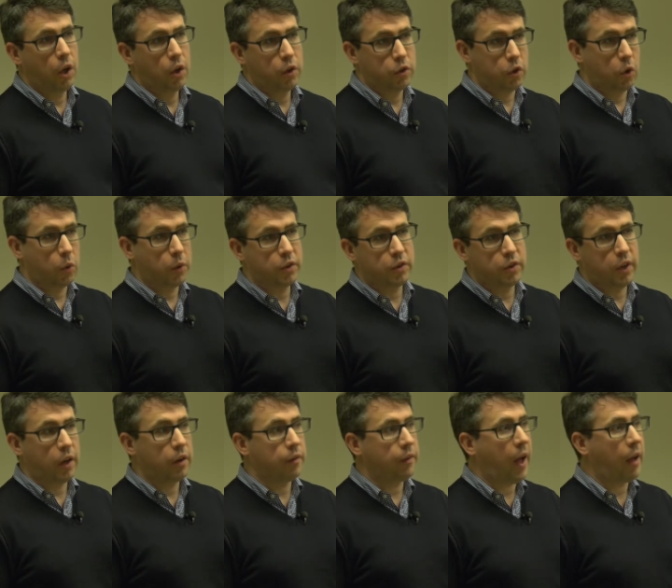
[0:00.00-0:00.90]
So
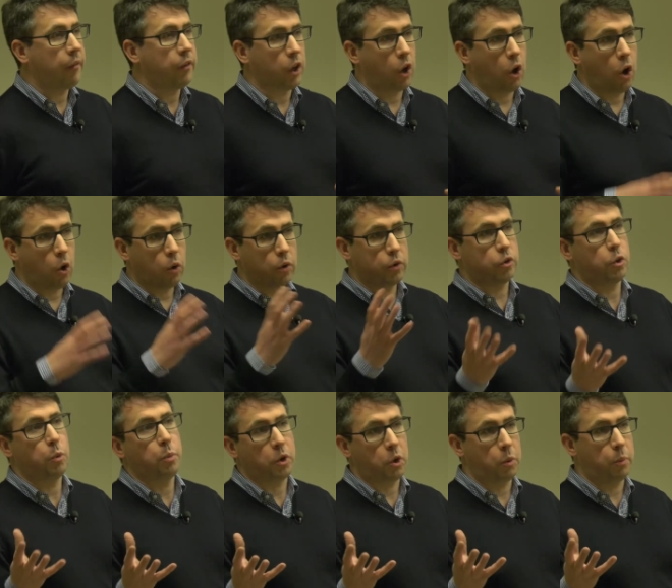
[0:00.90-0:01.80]
instead of having a whole
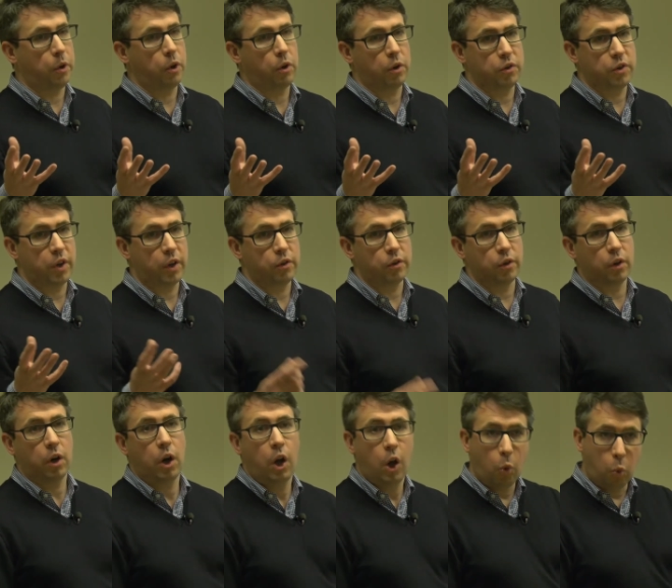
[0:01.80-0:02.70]
supercomputer
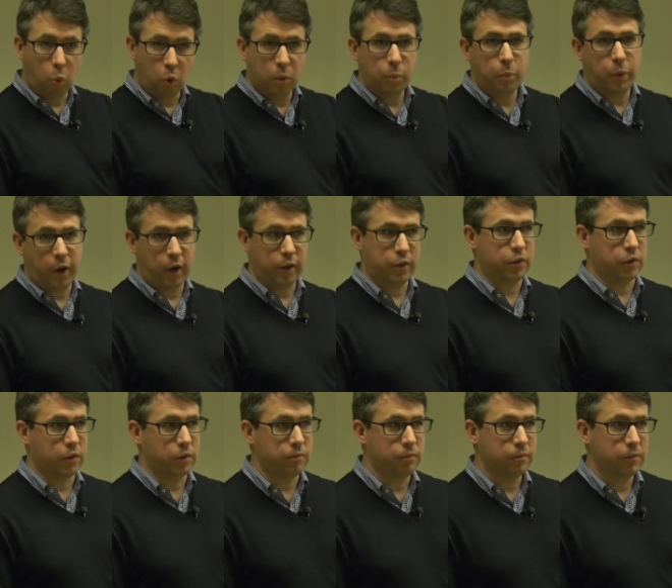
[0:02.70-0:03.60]
center, one
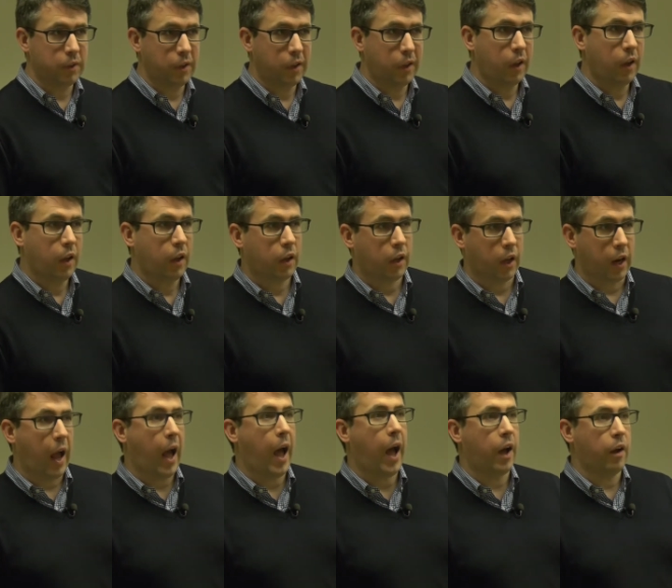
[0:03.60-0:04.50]
person can
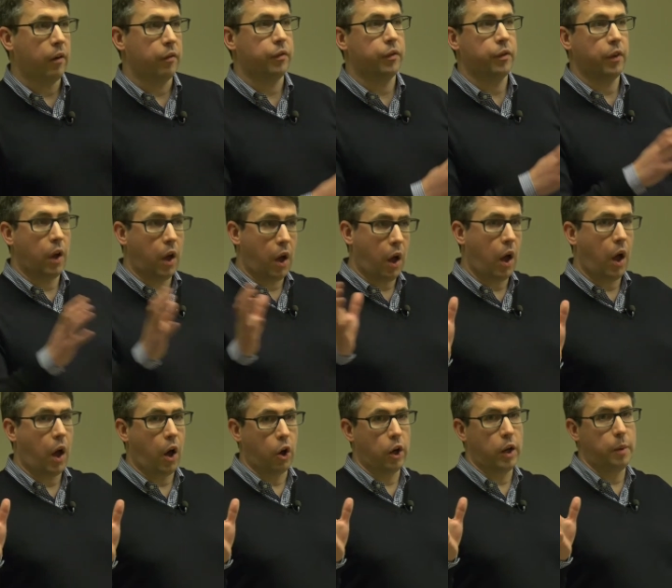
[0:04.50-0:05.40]
have
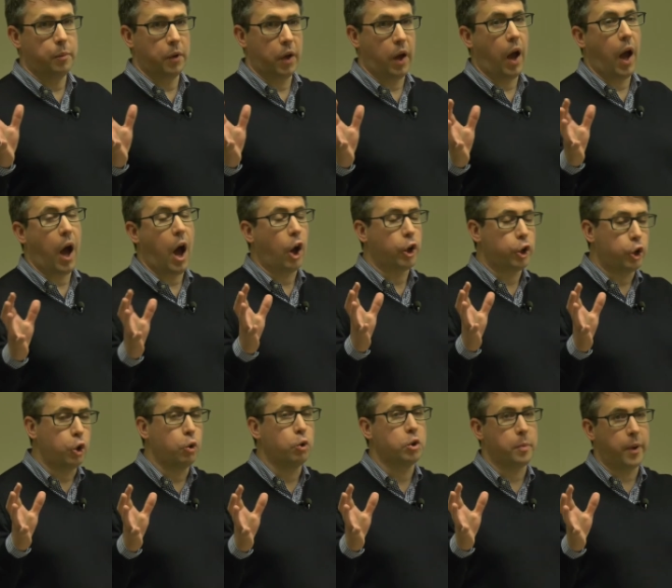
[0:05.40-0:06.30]
a
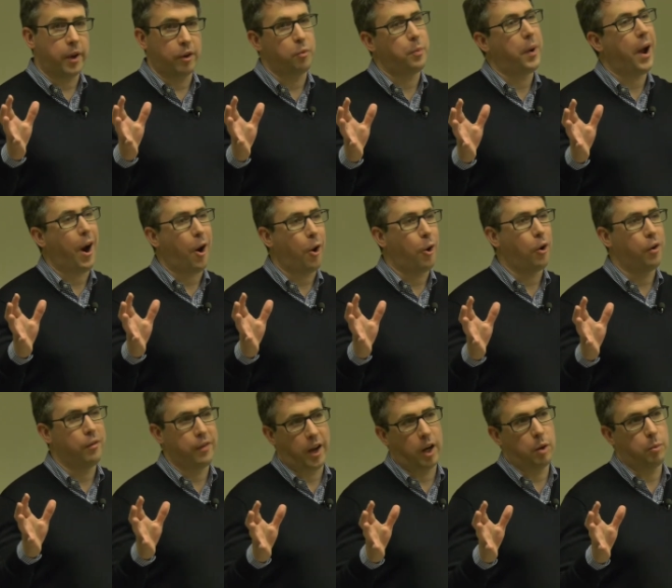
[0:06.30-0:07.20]
huge amount of power
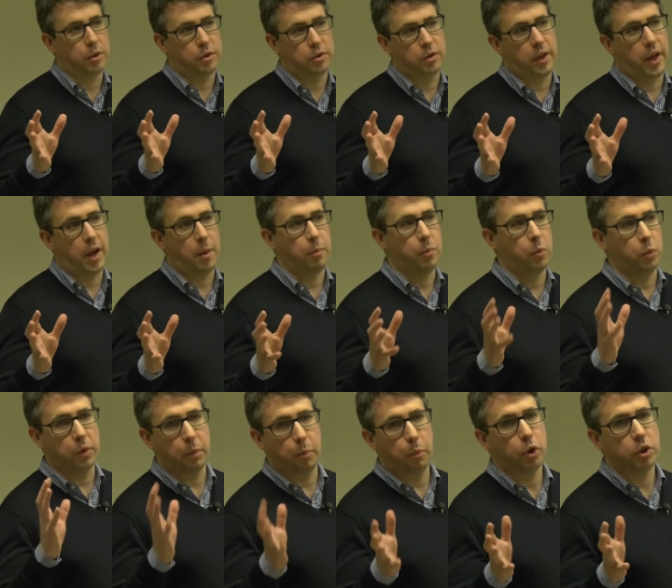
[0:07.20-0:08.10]
available to them
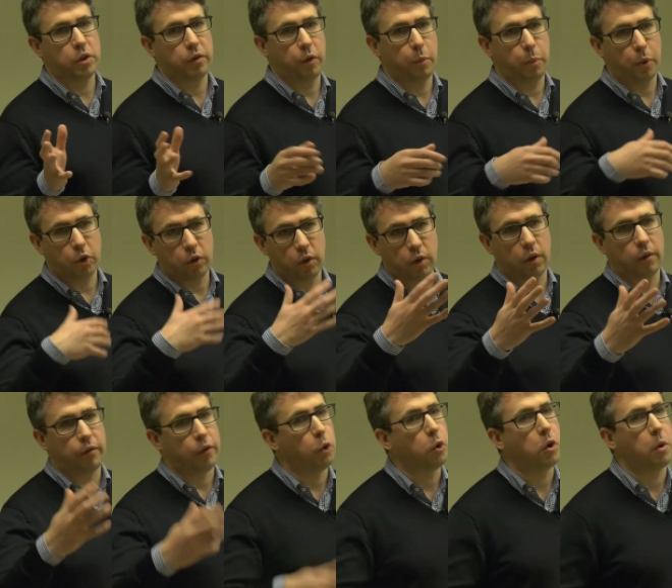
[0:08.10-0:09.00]
with the push of a button, a
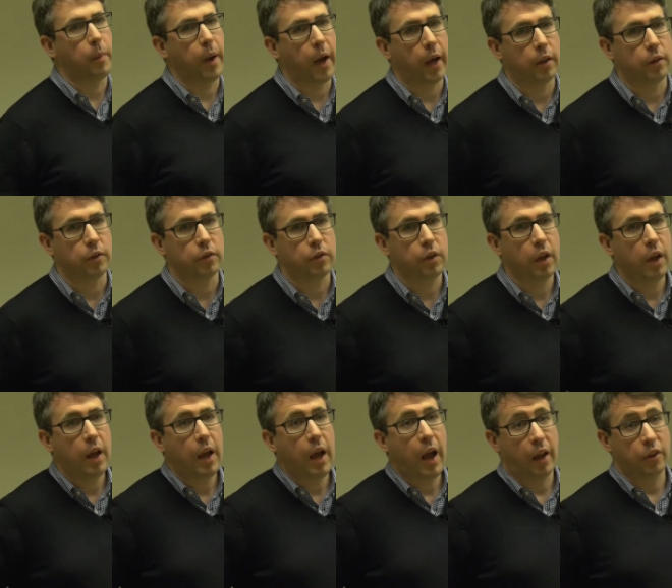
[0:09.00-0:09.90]
few commands.
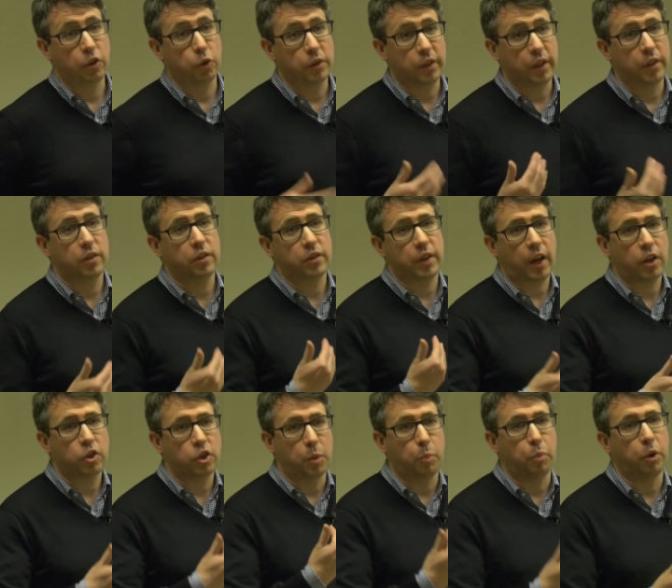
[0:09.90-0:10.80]
And so this is
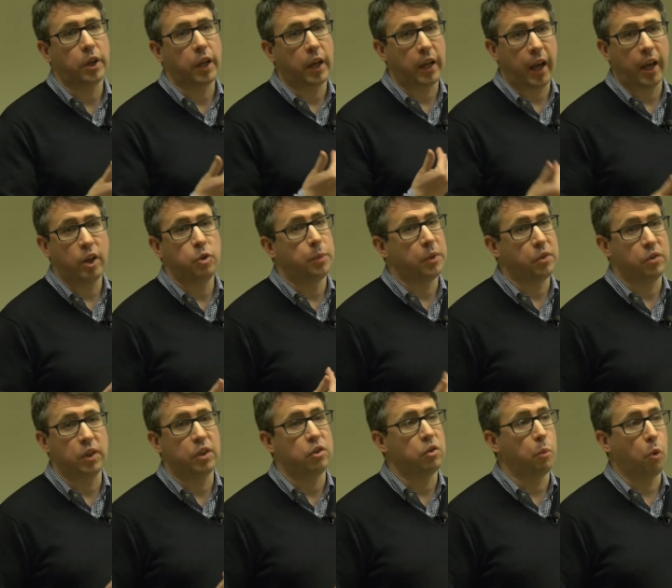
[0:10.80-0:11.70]
actually bringing
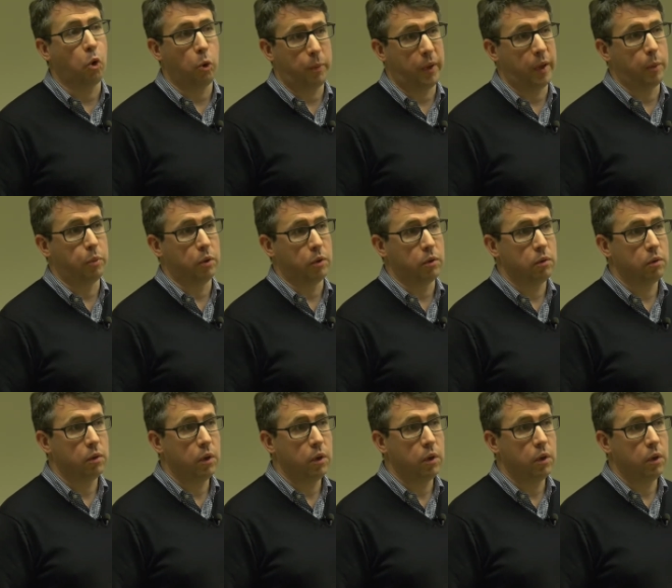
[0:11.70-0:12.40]
HPC to more people.